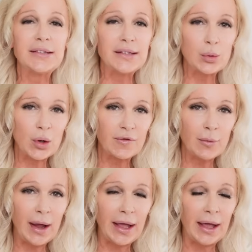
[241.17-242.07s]
this work for
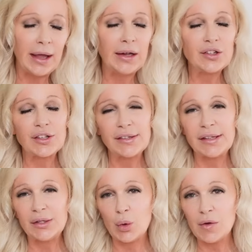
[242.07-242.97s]
my age? Does
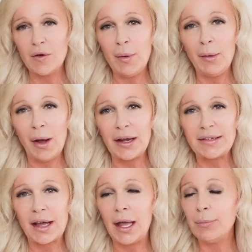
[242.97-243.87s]
this work for my body
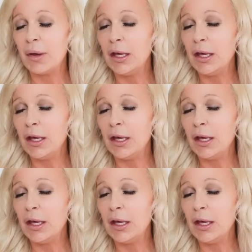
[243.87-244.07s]
type?